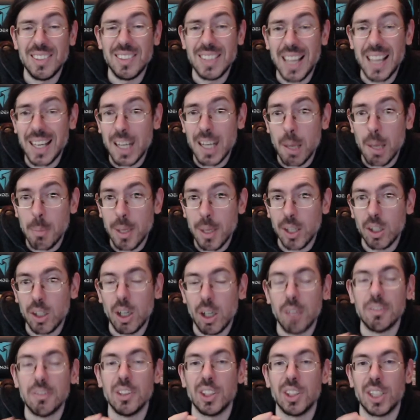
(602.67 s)
dynamic
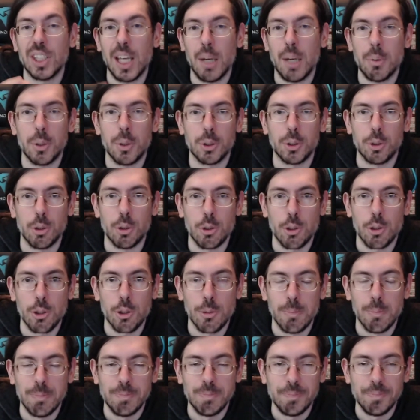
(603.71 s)
of the
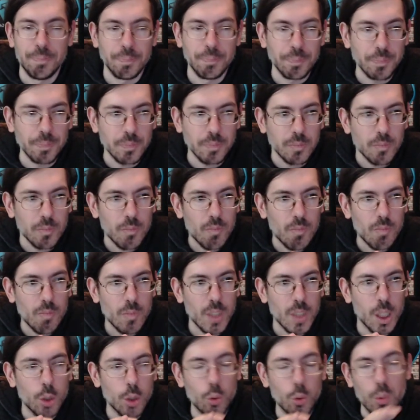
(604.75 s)
characters
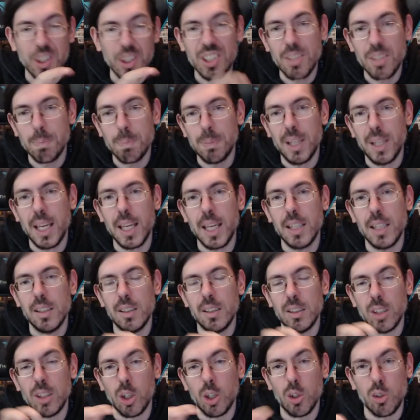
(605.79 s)
to
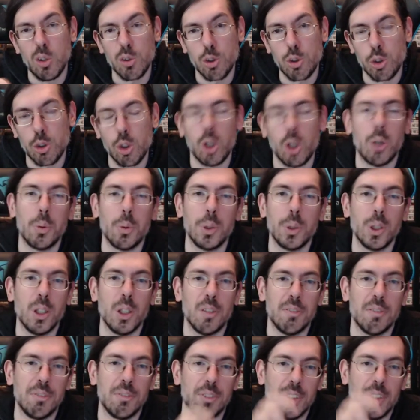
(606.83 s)
explain the whole story
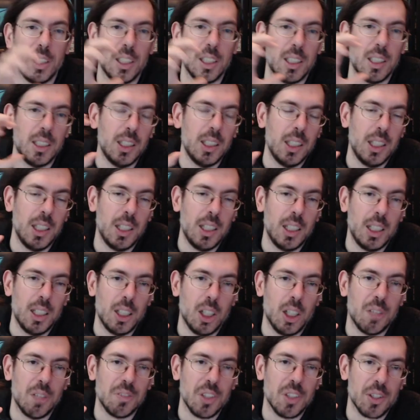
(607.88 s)
of
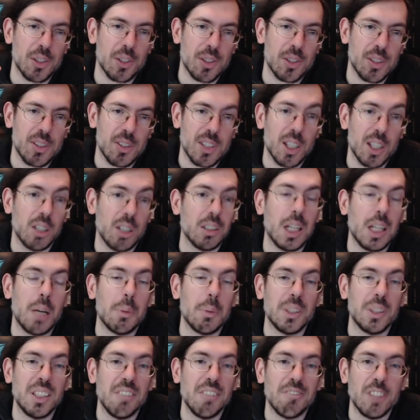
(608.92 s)
this
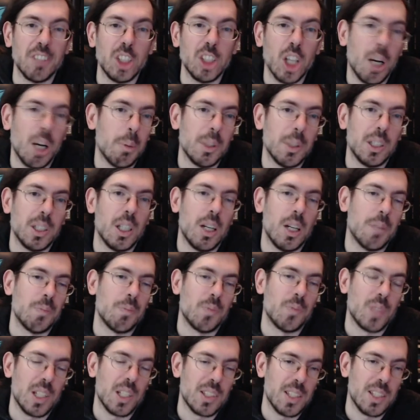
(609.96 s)
singularity phenomenon
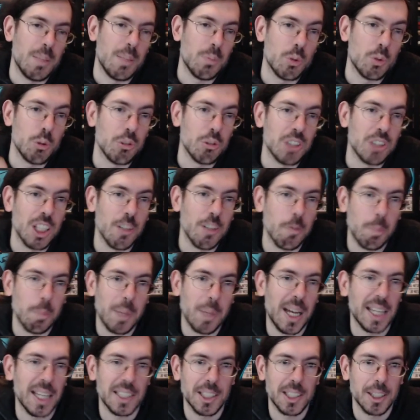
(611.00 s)
that seems to give
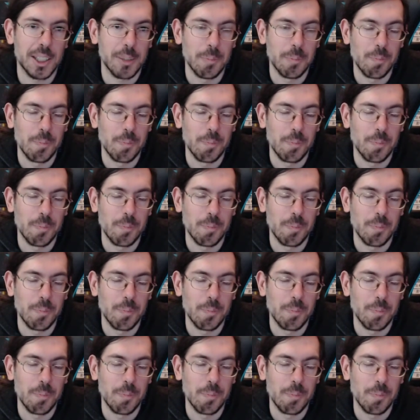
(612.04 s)
back